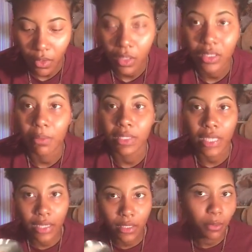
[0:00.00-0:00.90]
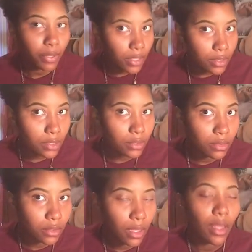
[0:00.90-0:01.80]
Cause I'm gonna take this pencil.
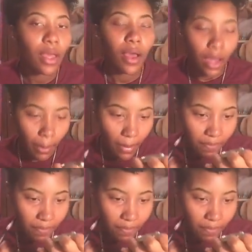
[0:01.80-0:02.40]
I'm gonna